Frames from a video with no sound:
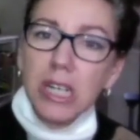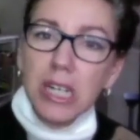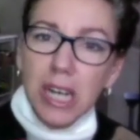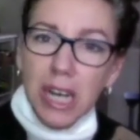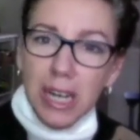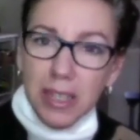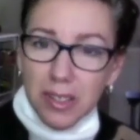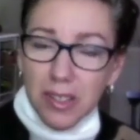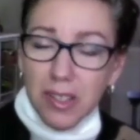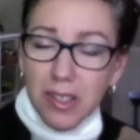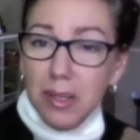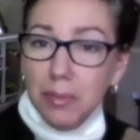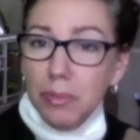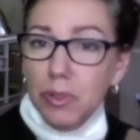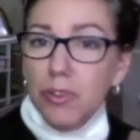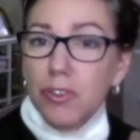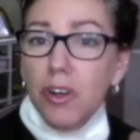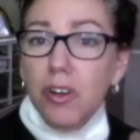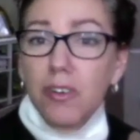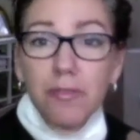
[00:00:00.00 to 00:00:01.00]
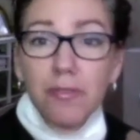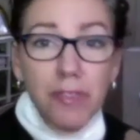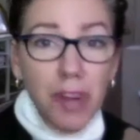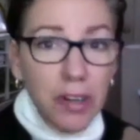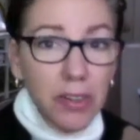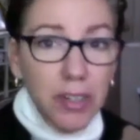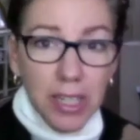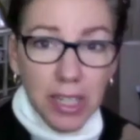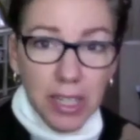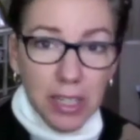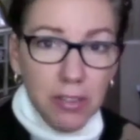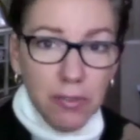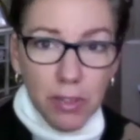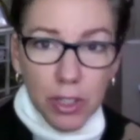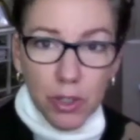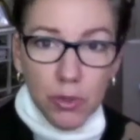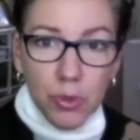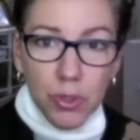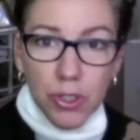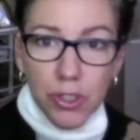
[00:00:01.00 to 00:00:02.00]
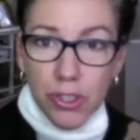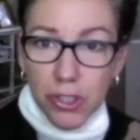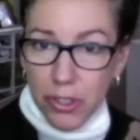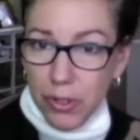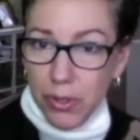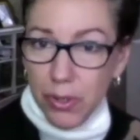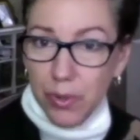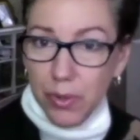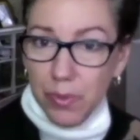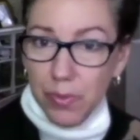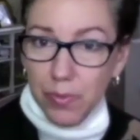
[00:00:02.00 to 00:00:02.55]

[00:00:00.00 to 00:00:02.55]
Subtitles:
and the symbols are very individual to you.